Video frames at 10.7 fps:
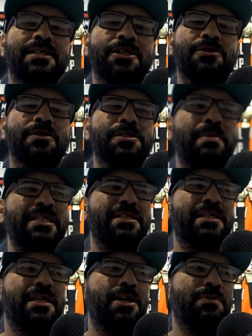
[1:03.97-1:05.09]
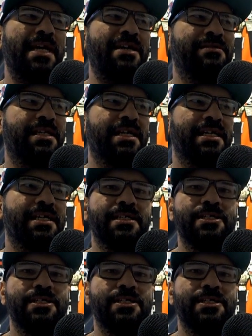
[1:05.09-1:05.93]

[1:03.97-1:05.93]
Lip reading: especially around like